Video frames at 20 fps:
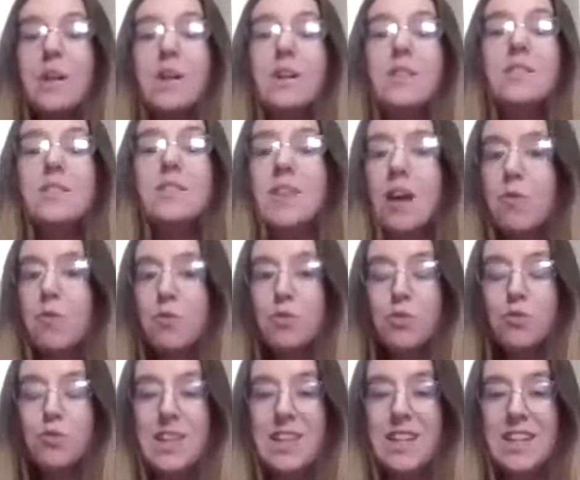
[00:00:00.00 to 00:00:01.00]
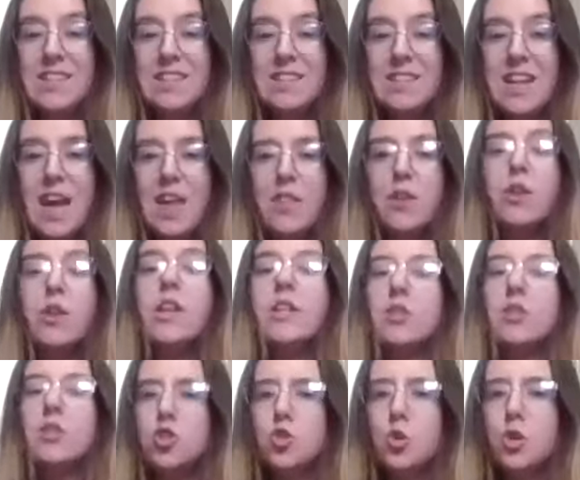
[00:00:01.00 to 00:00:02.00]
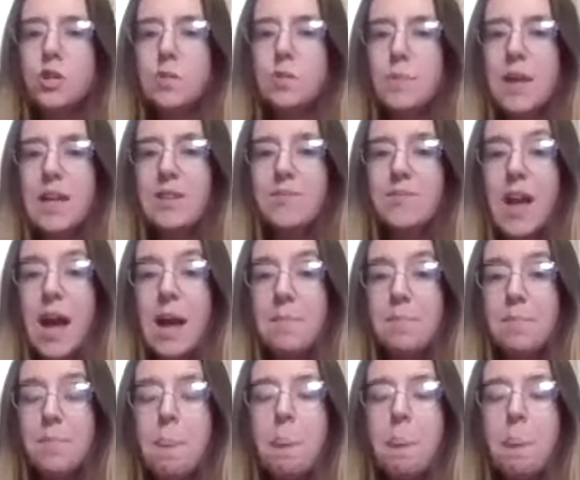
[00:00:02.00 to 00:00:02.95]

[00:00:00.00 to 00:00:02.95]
several feedings together in a short span of time.